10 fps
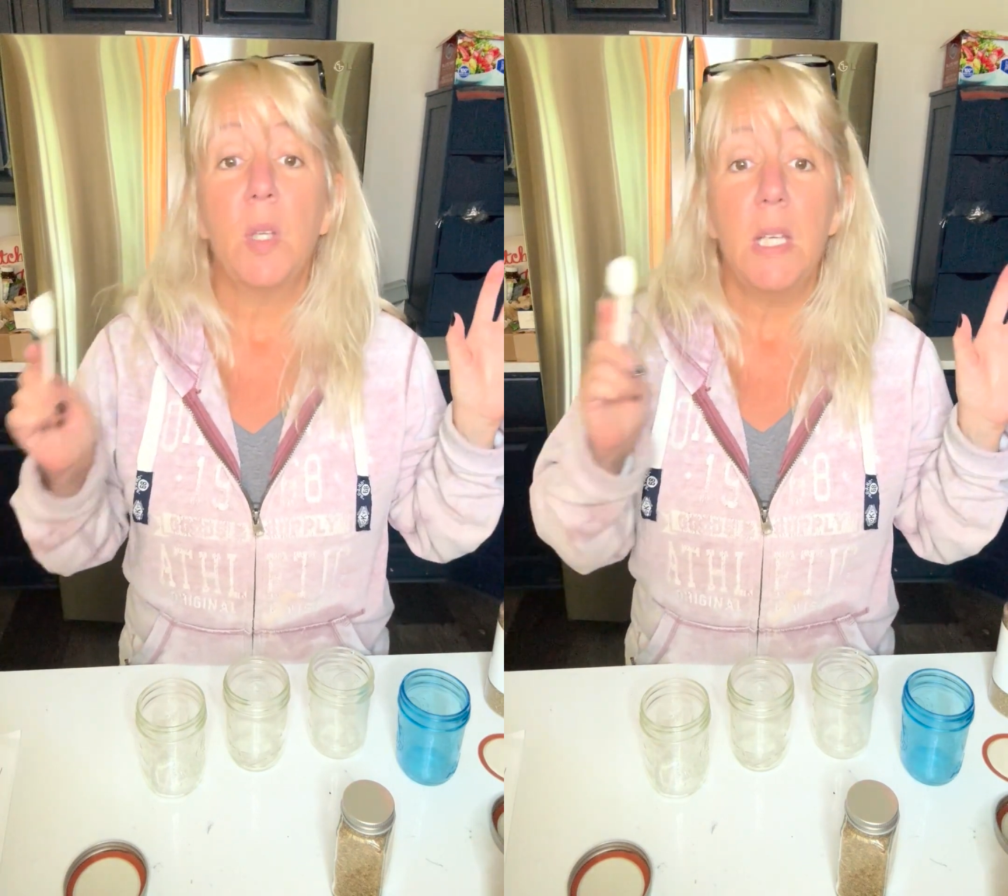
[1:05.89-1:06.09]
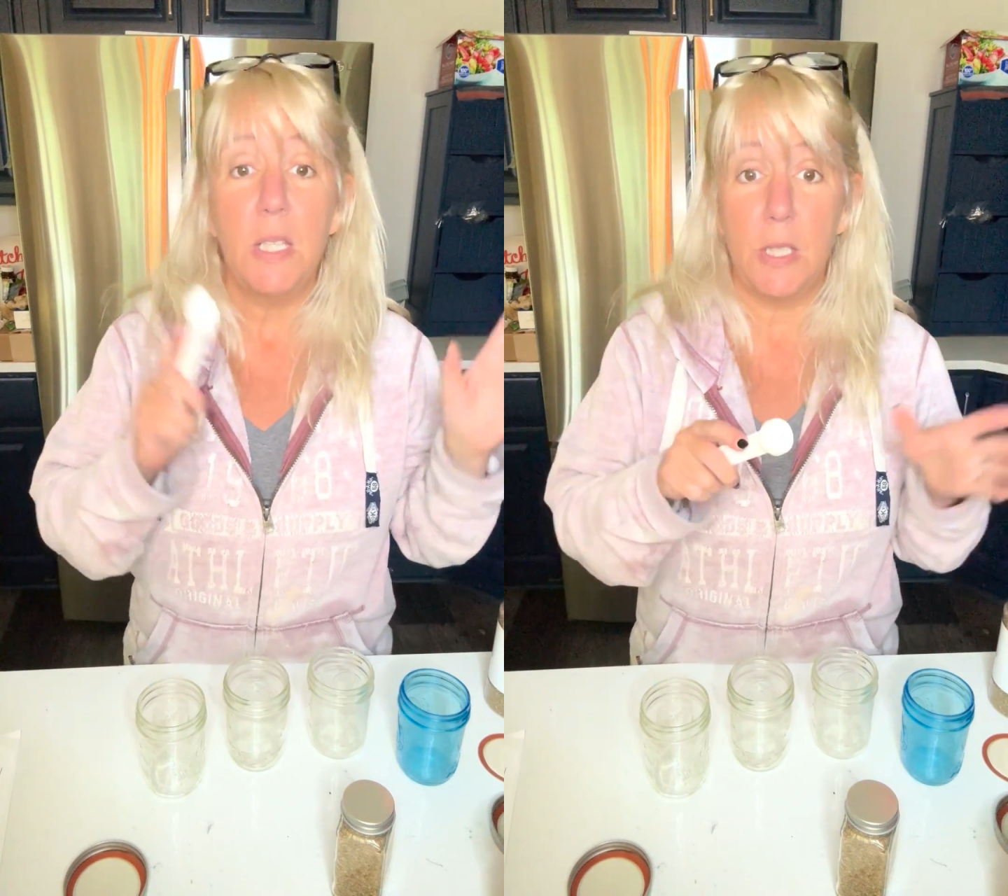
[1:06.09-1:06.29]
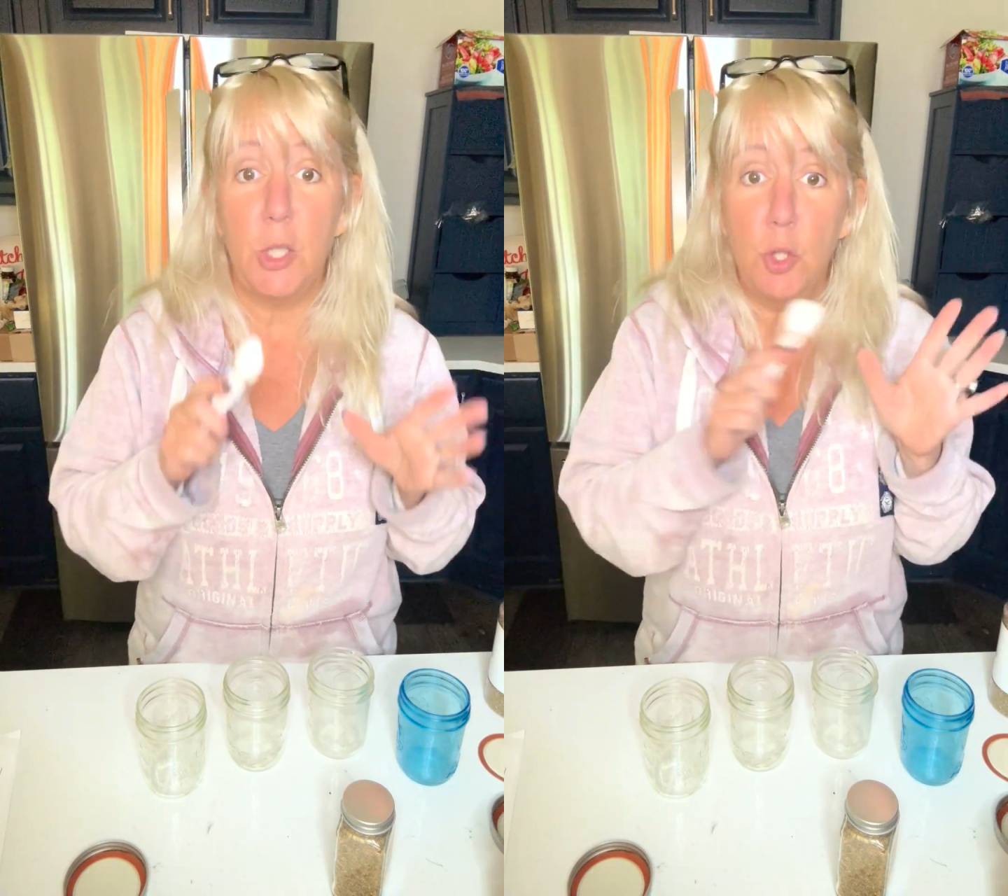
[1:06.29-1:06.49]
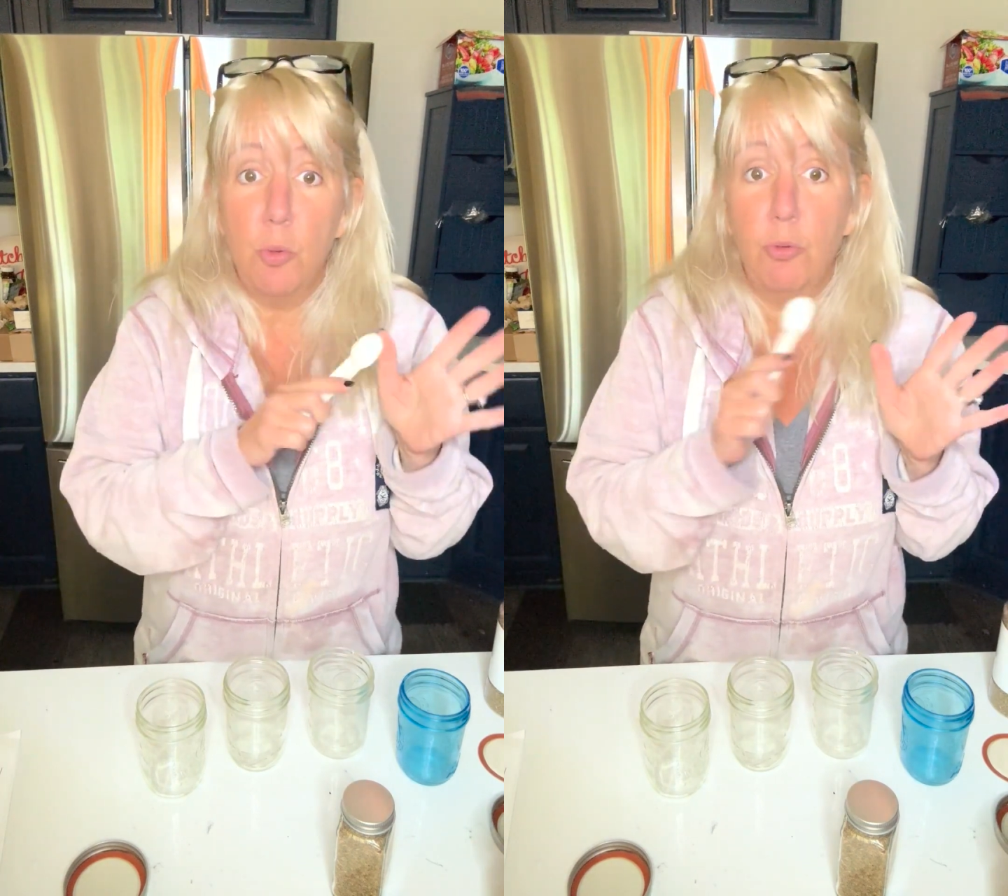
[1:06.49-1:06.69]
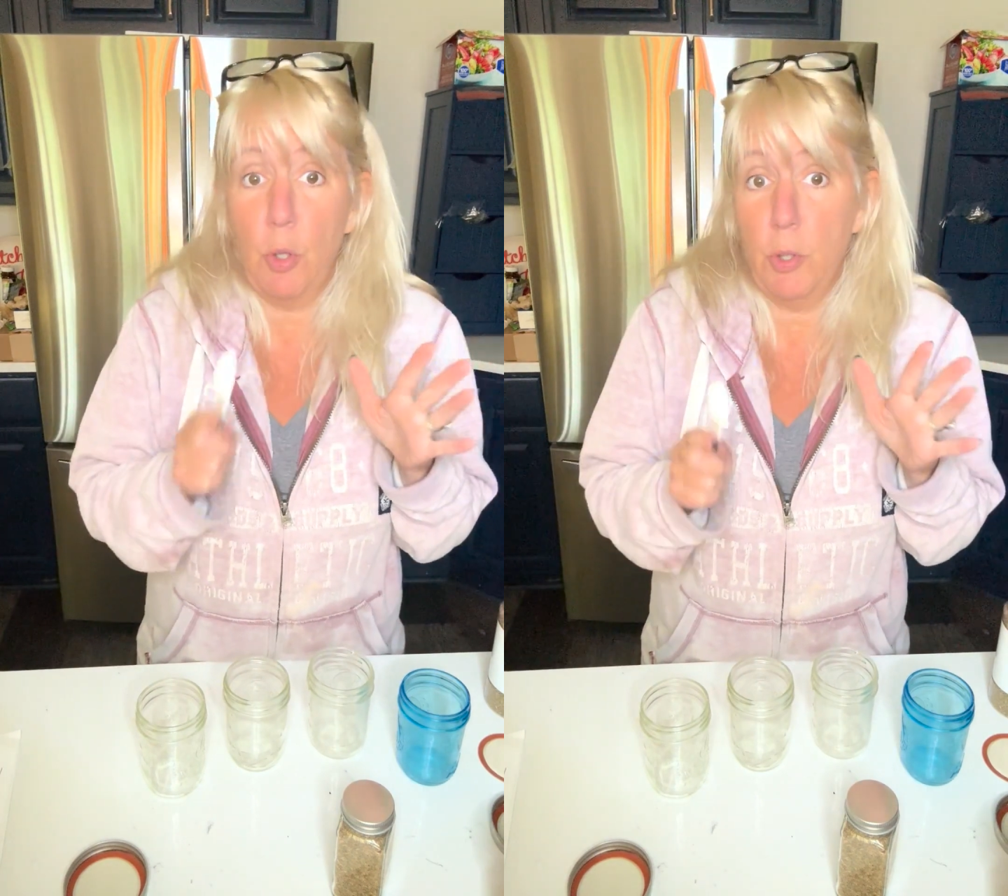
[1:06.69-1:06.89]
is that
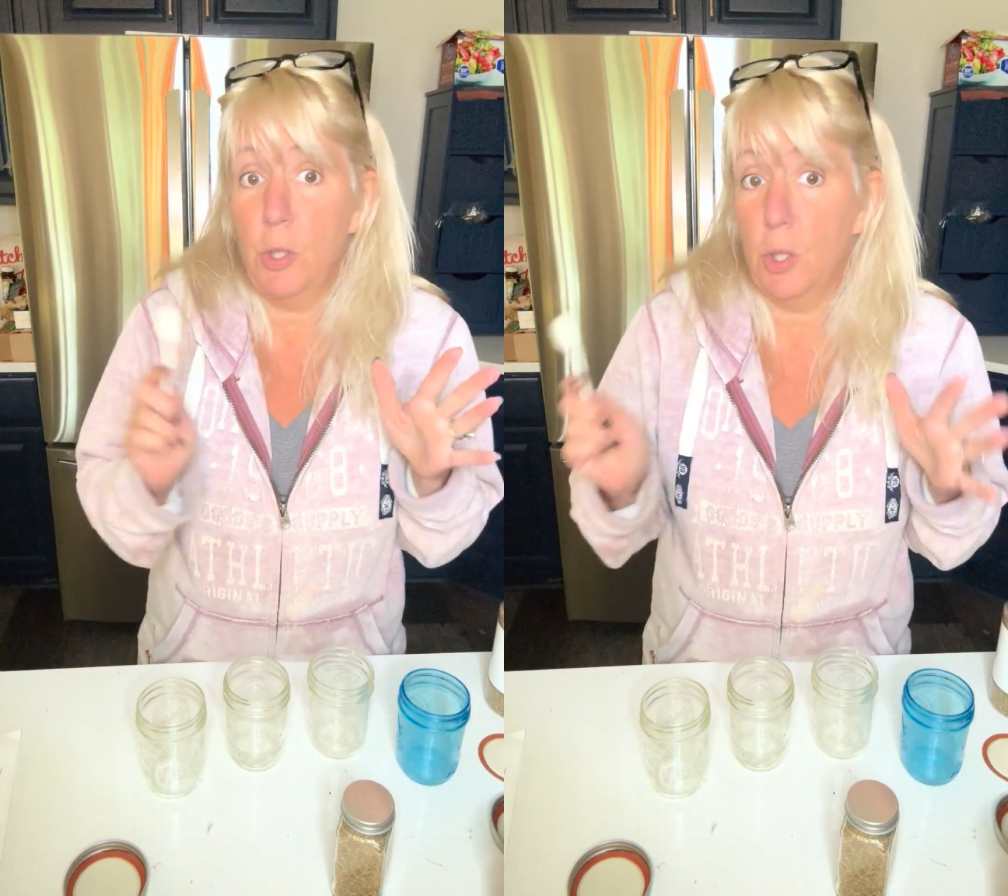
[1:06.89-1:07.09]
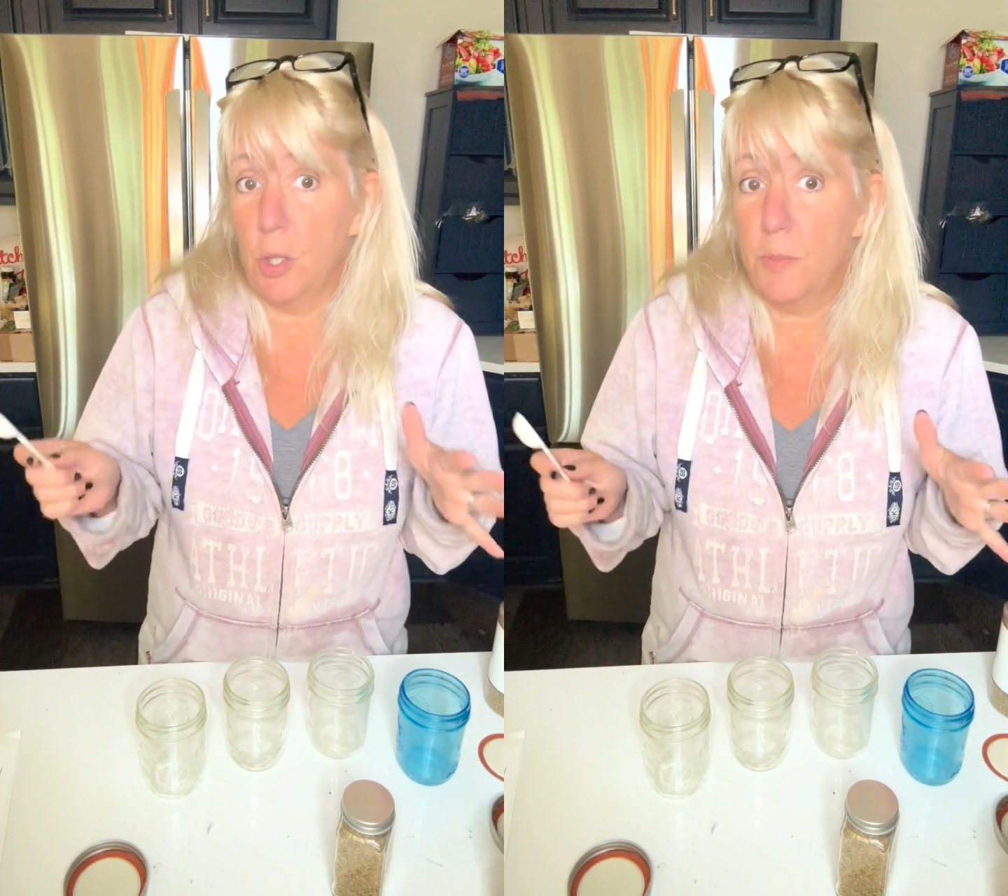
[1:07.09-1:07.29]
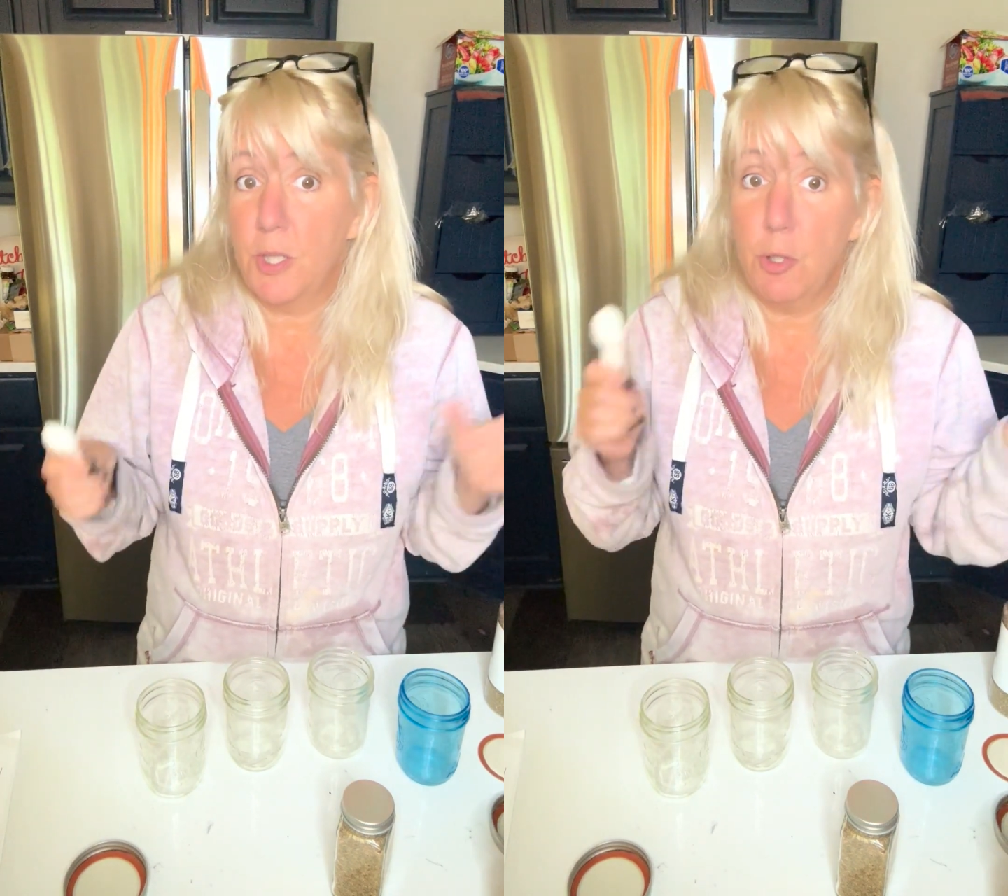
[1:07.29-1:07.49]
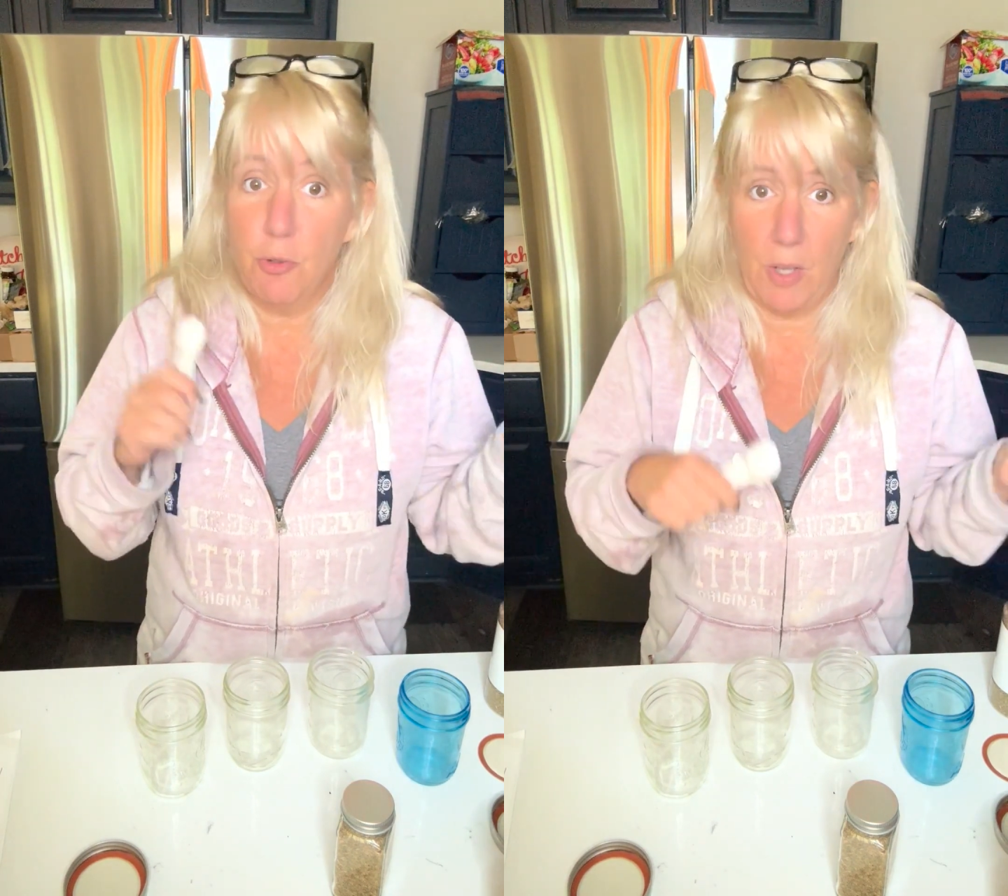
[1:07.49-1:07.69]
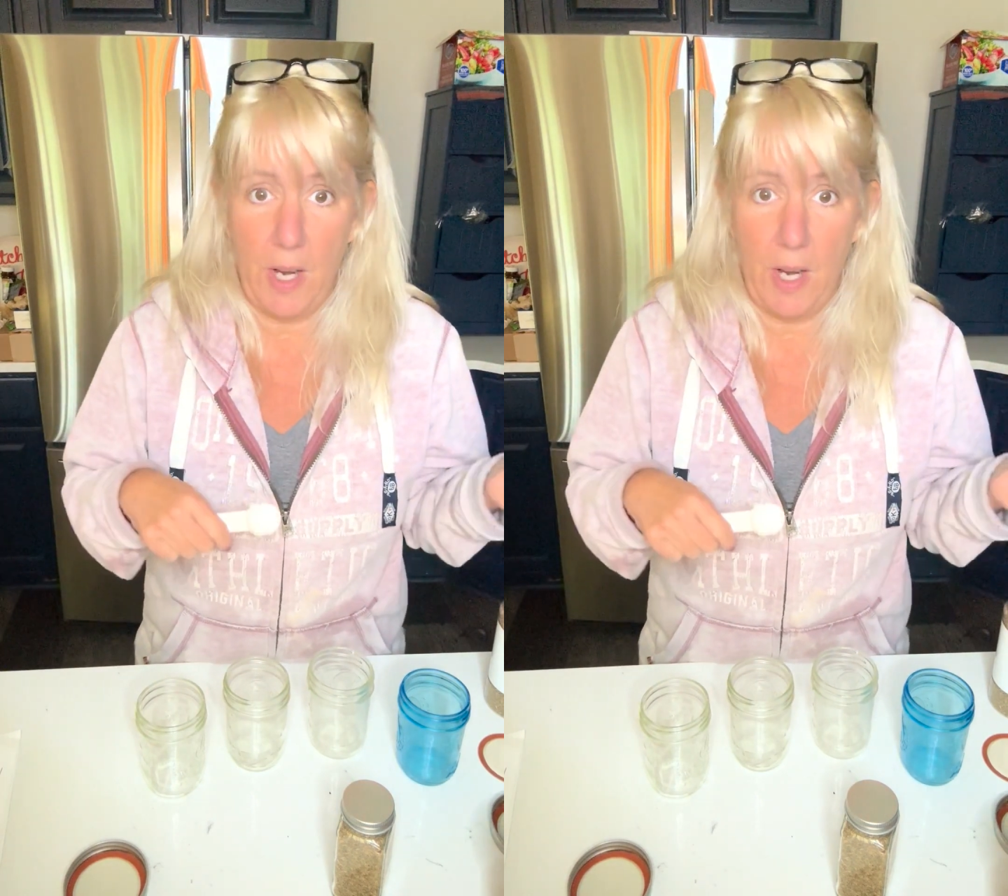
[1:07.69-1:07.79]
you grow your herbs and you dry